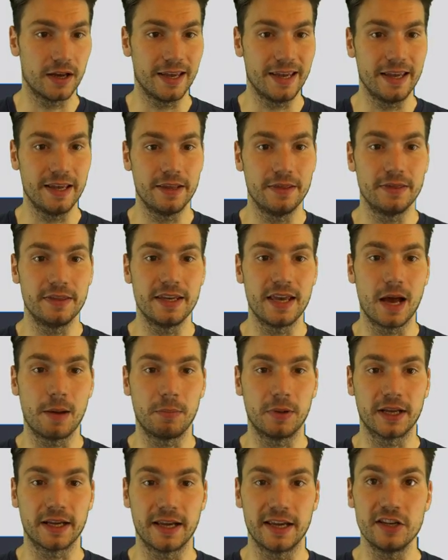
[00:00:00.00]
in the
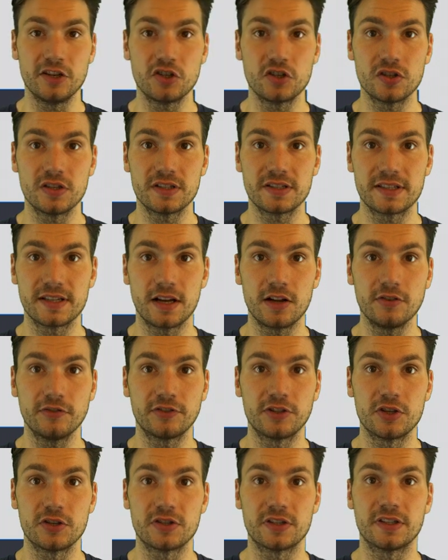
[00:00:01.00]
application
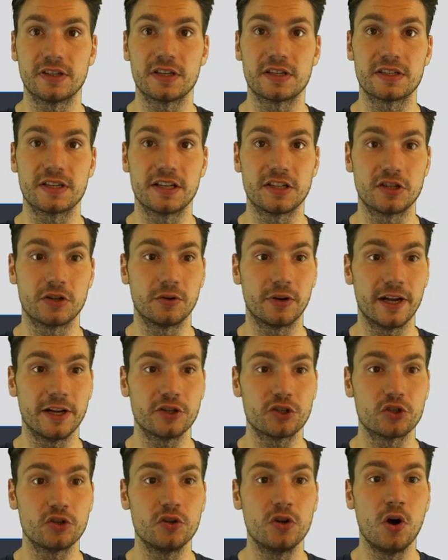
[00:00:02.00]
itself using this
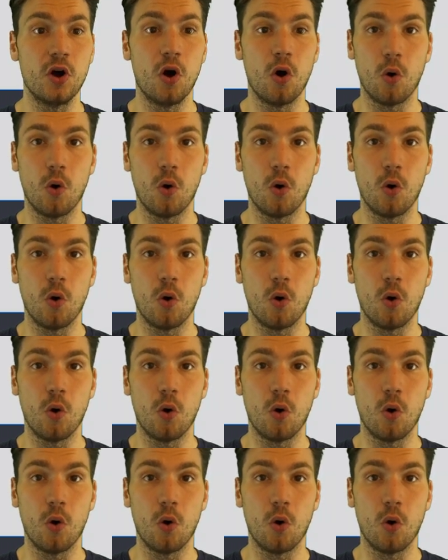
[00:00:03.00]
integration